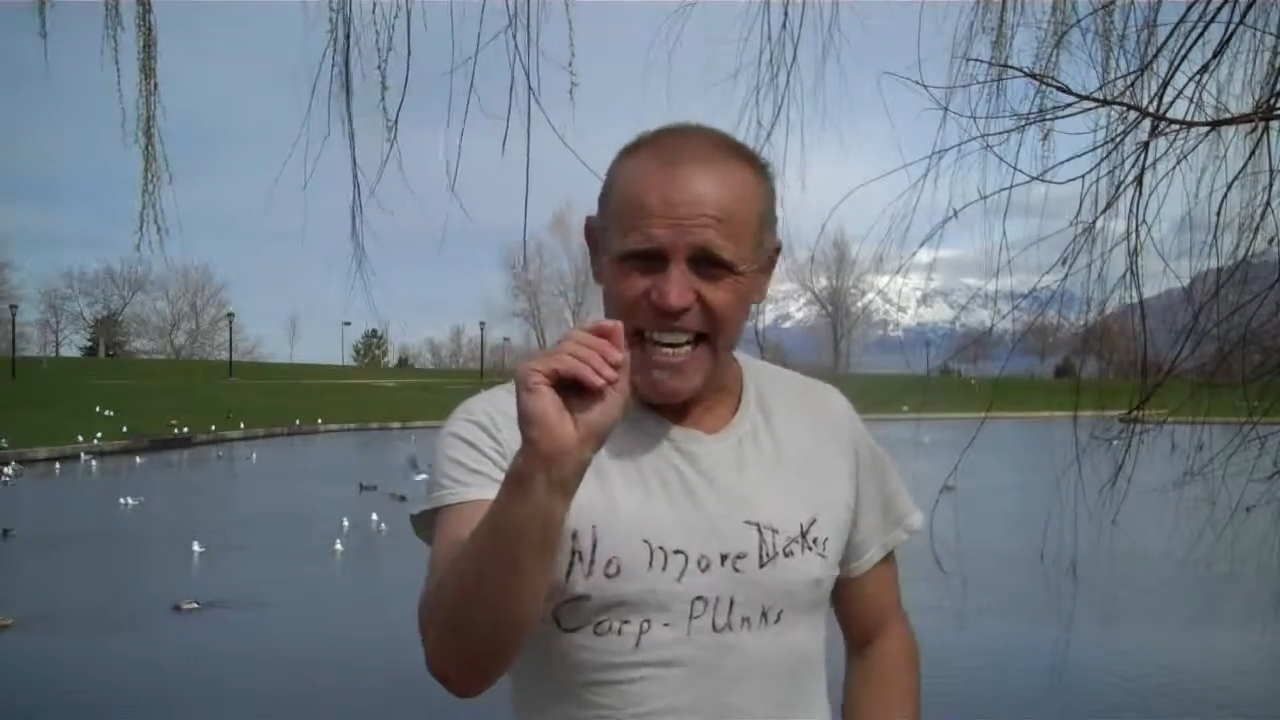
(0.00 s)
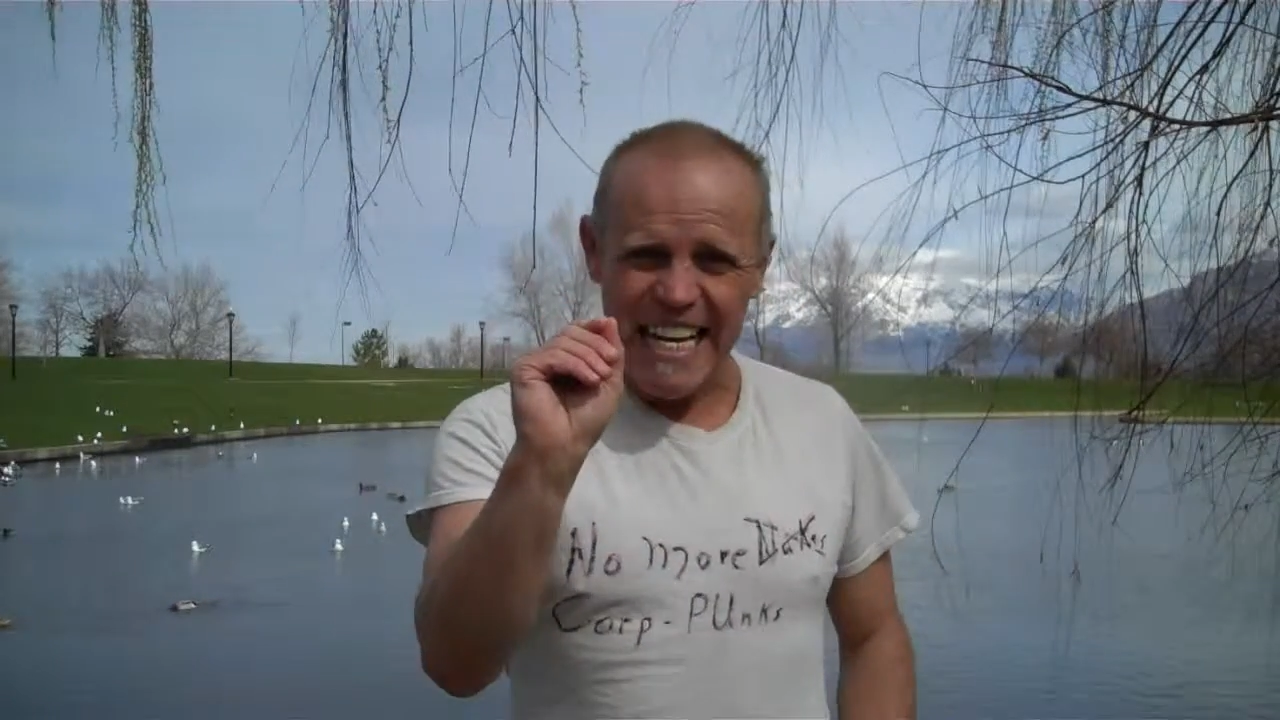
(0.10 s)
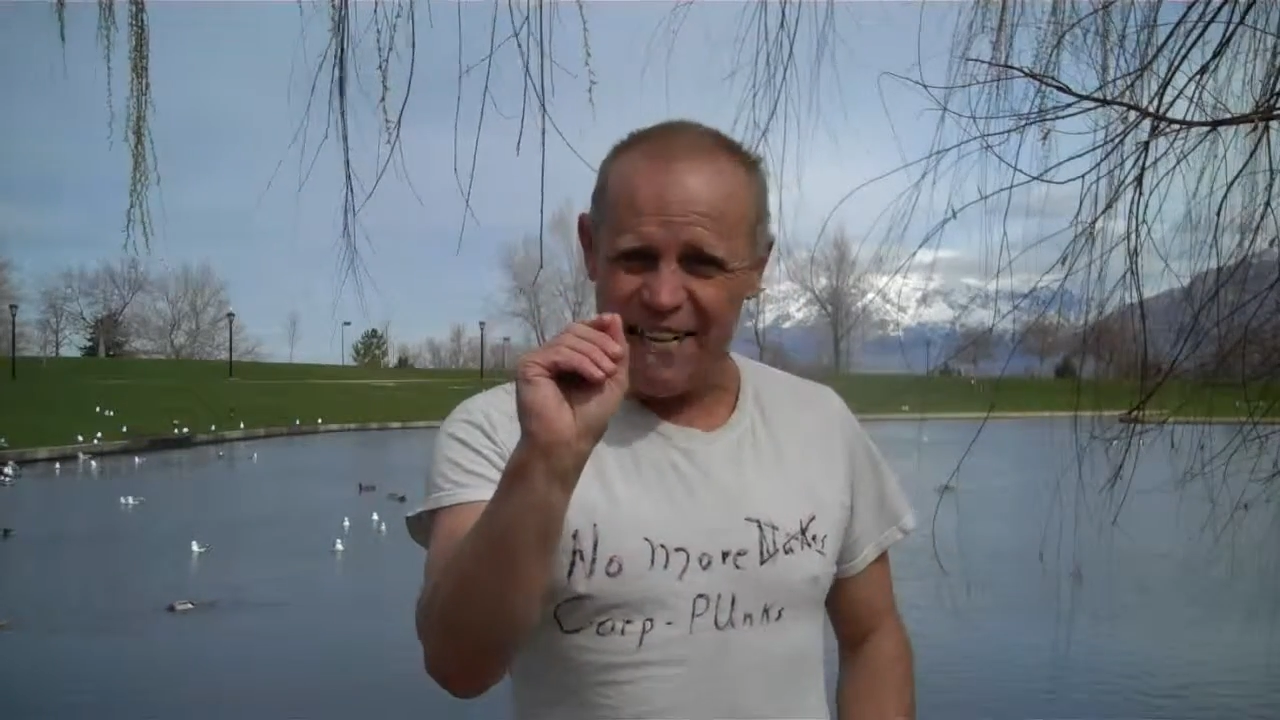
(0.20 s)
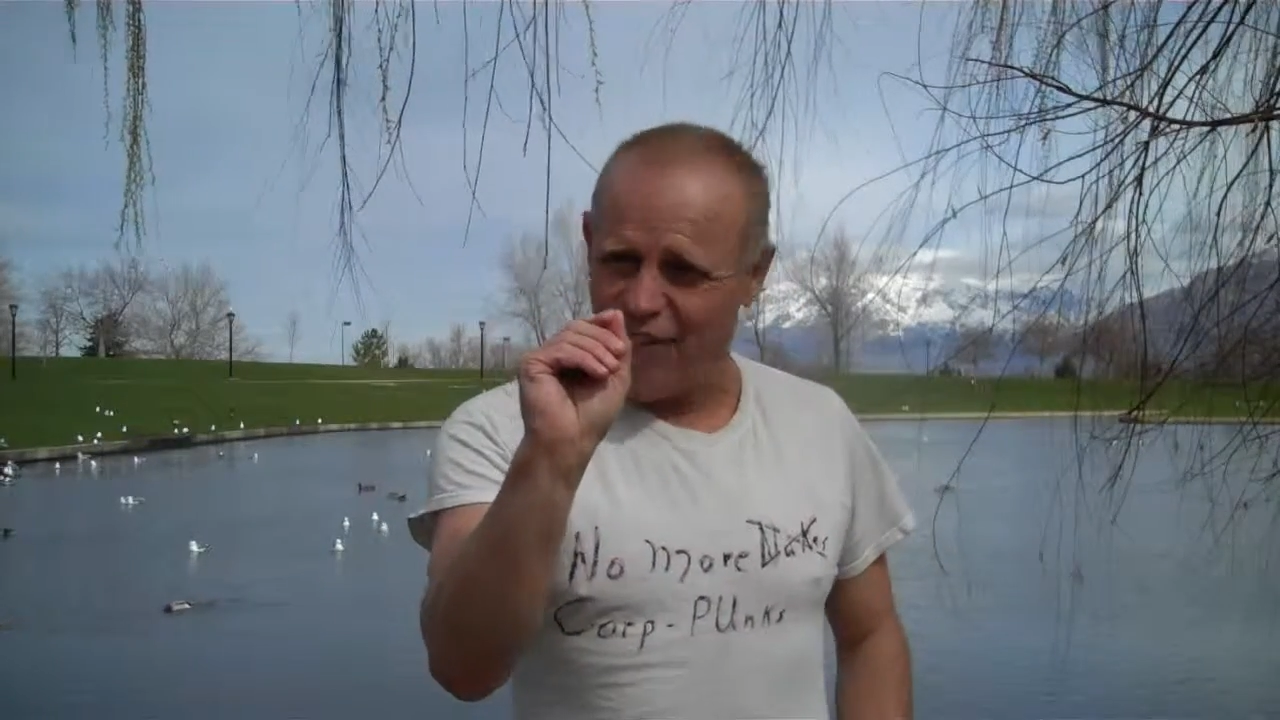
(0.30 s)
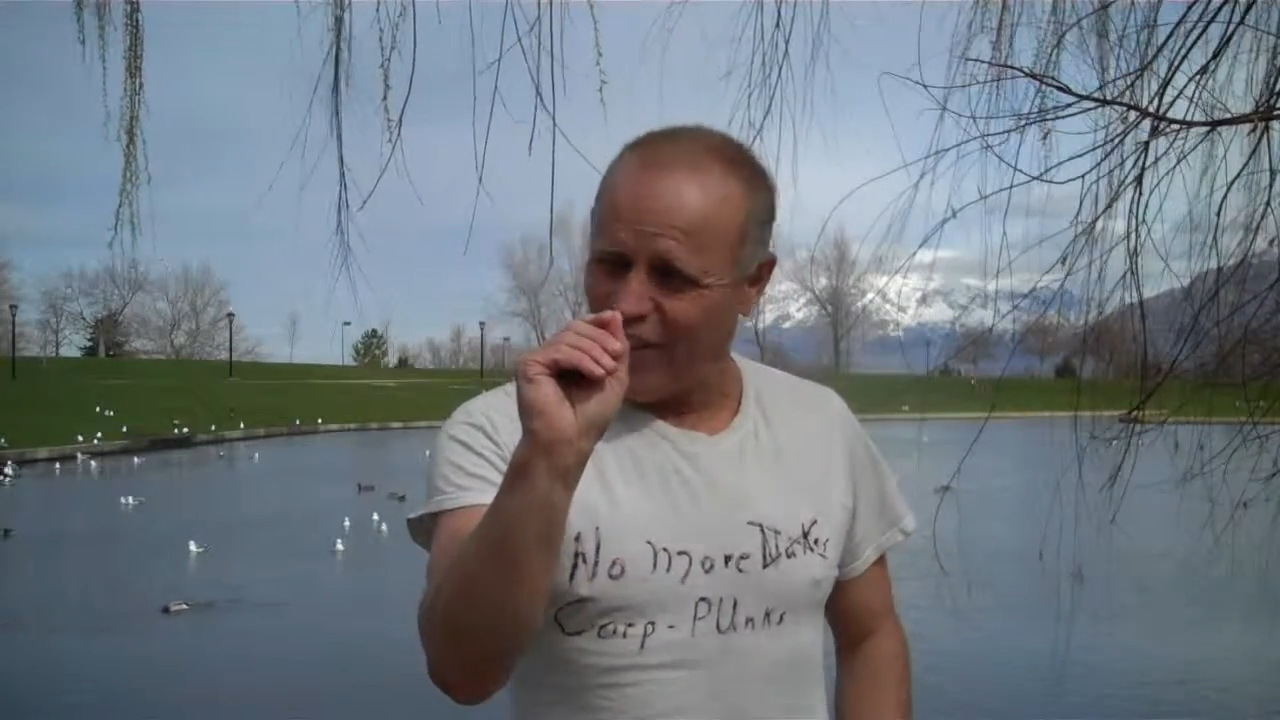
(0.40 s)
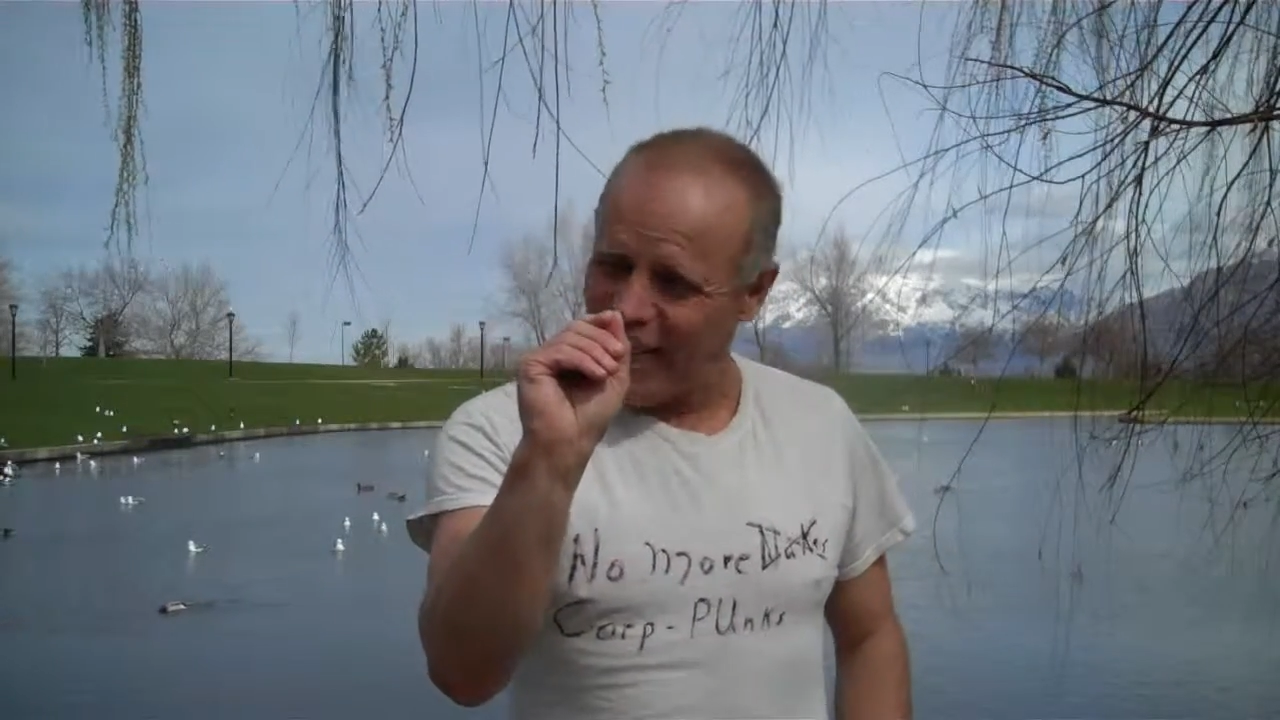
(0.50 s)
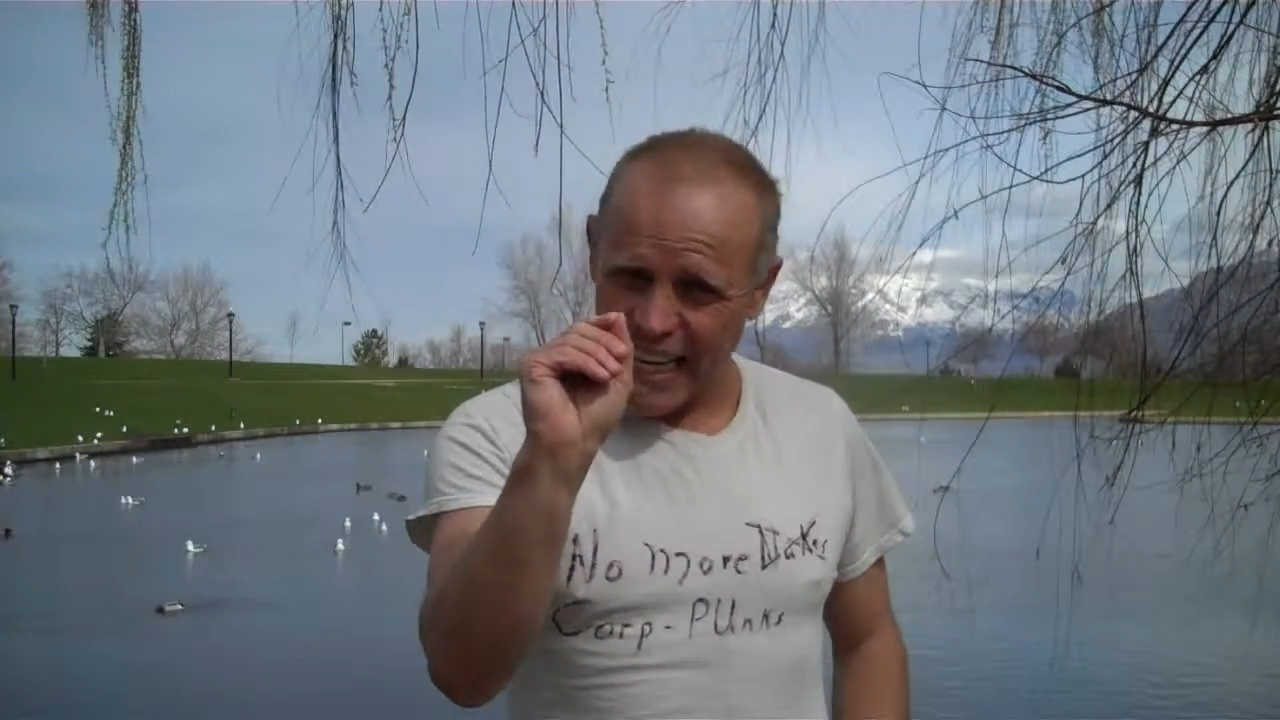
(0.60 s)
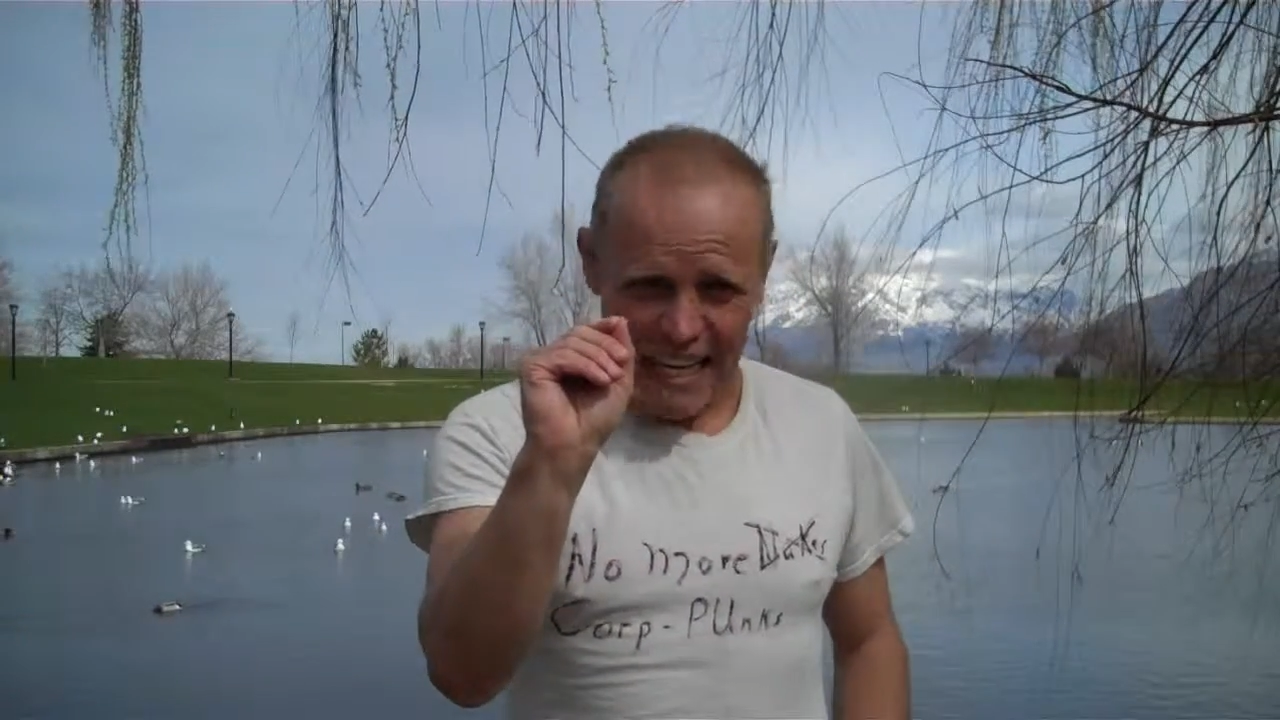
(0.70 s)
evil,